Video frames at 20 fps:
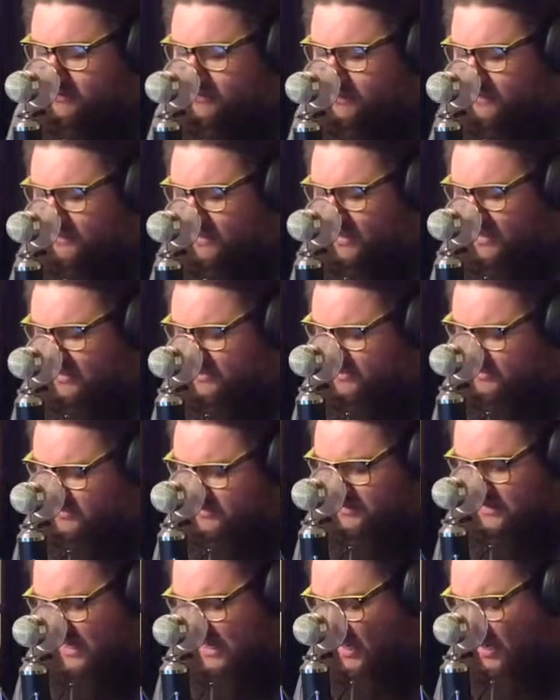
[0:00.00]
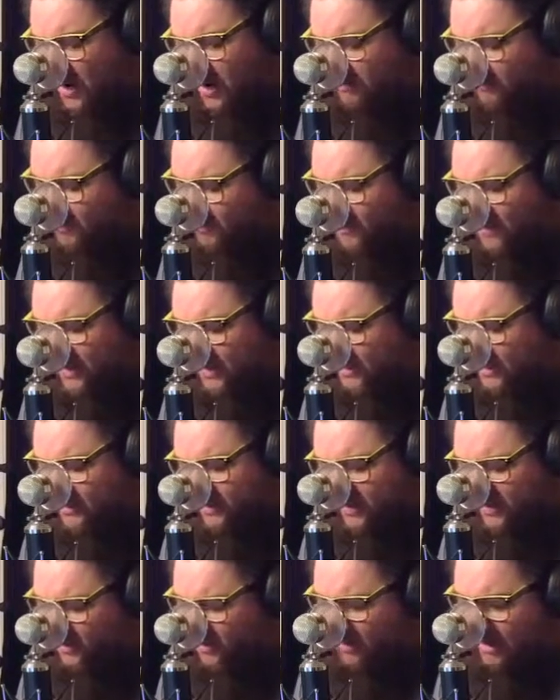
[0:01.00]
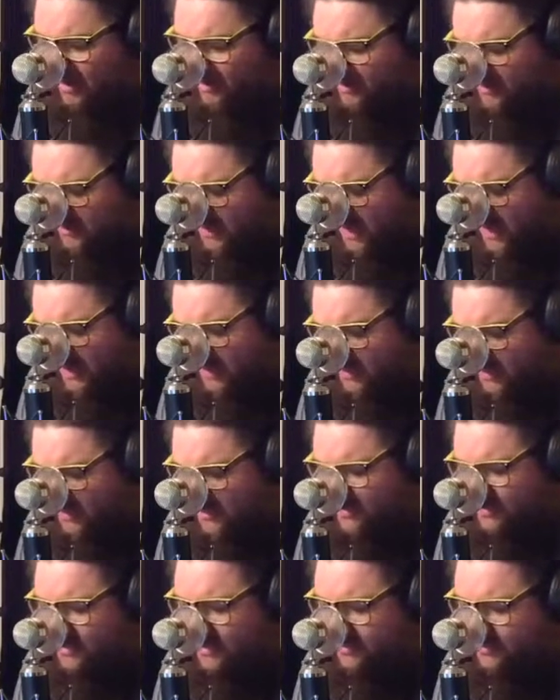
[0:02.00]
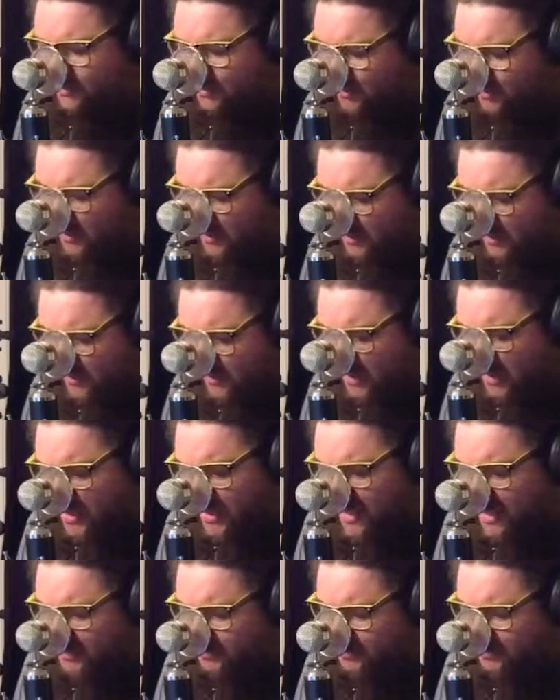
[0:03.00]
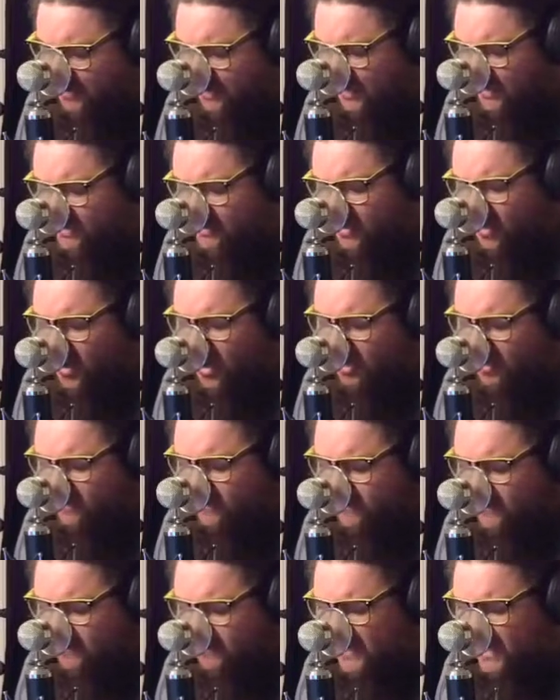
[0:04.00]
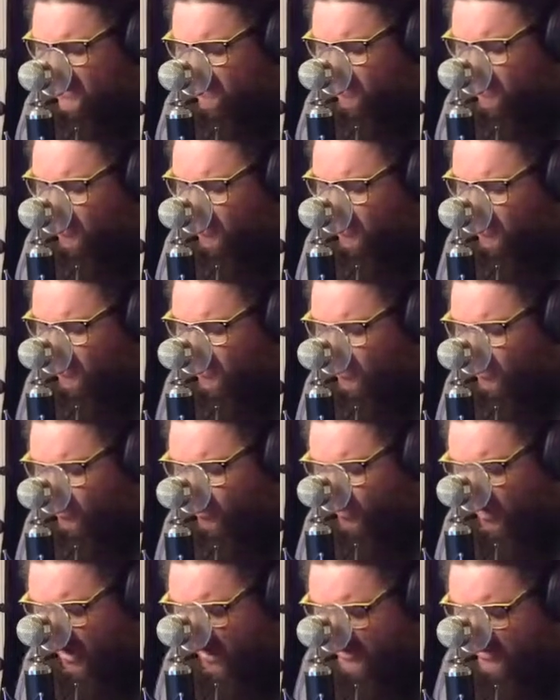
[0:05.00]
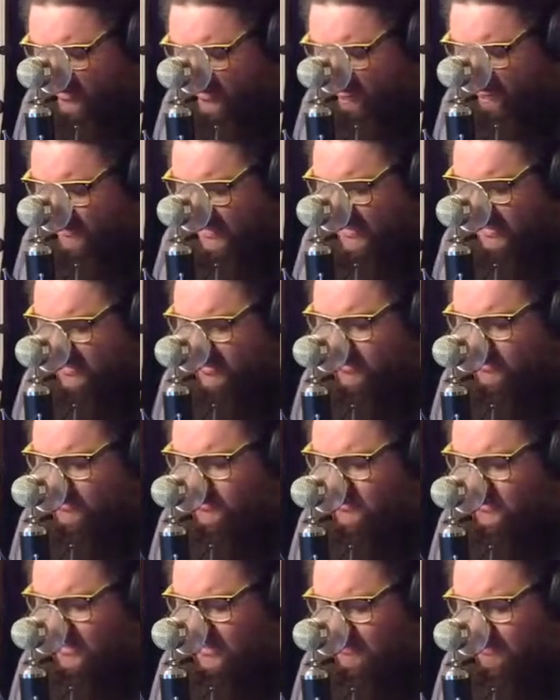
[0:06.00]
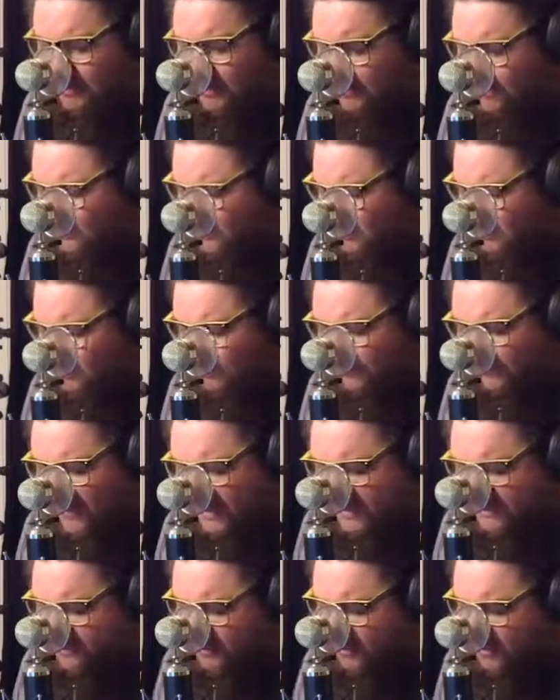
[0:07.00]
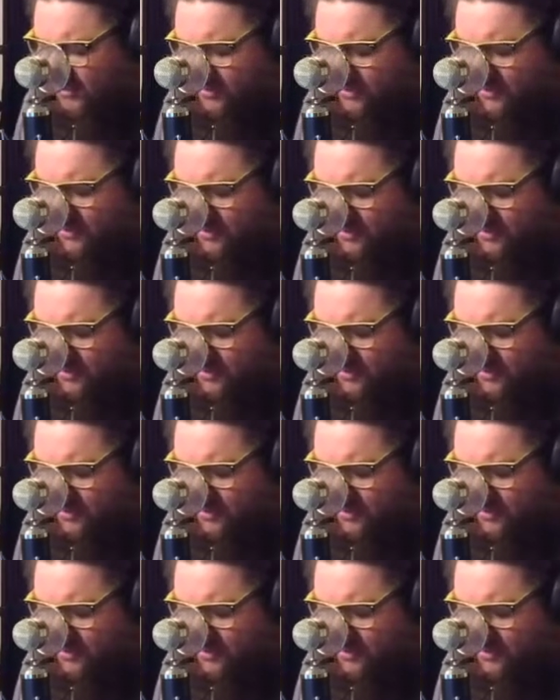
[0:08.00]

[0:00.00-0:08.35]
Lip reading: plus however many that are outside listening to it, plus all of the people who watch the videos that they post on Facebook or